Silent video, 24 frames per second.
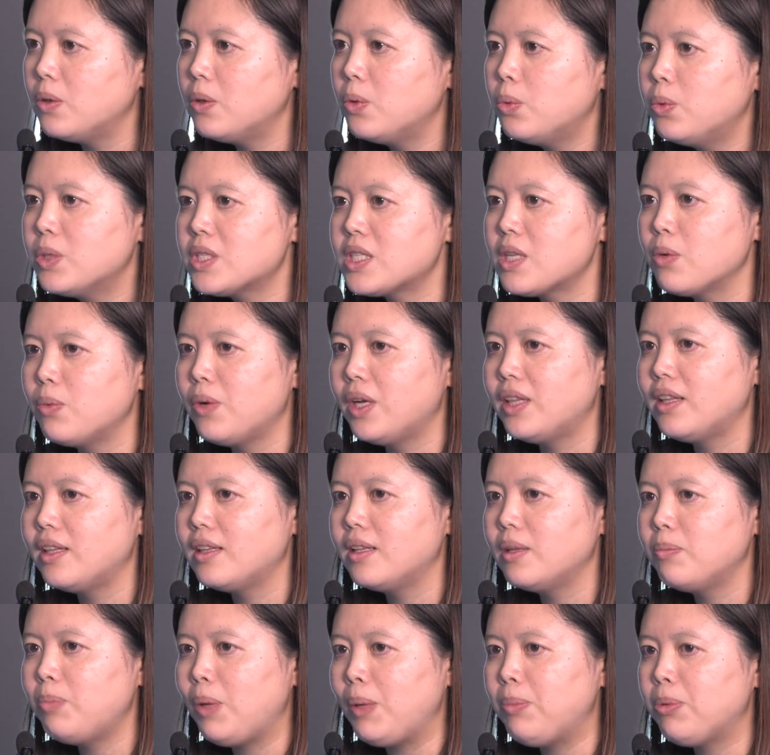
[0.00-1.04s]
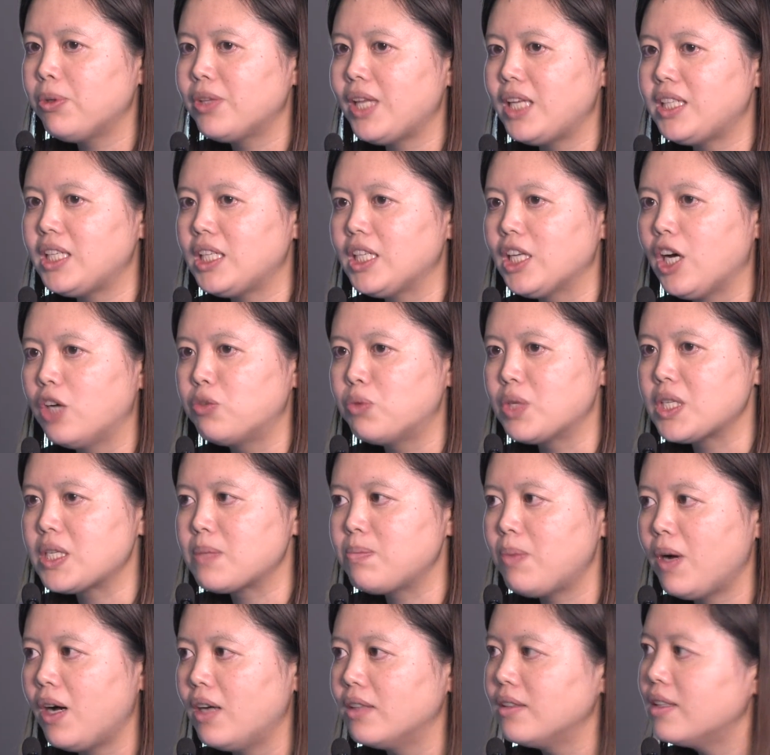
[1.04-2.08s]
was the people that did not
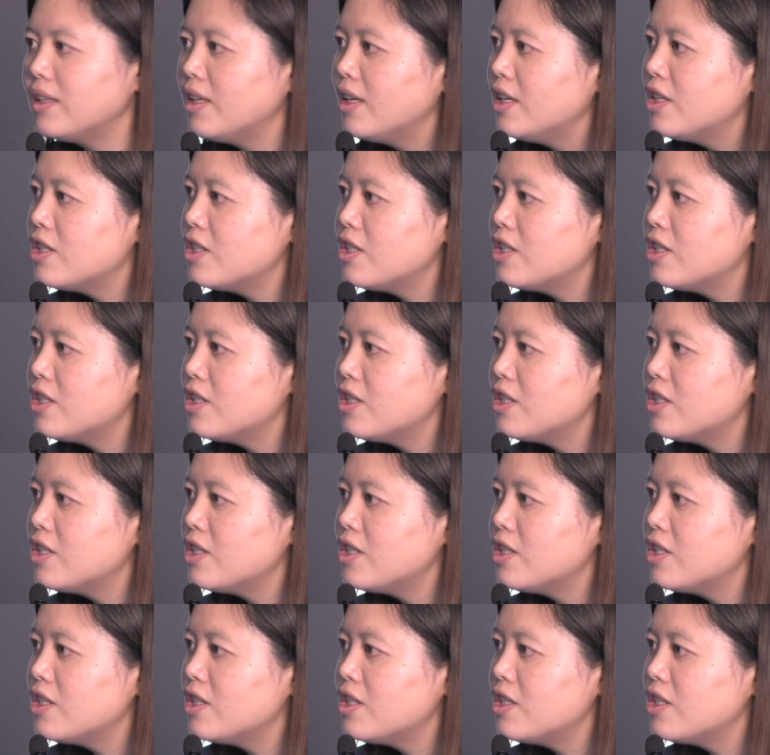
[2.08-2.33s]
respond.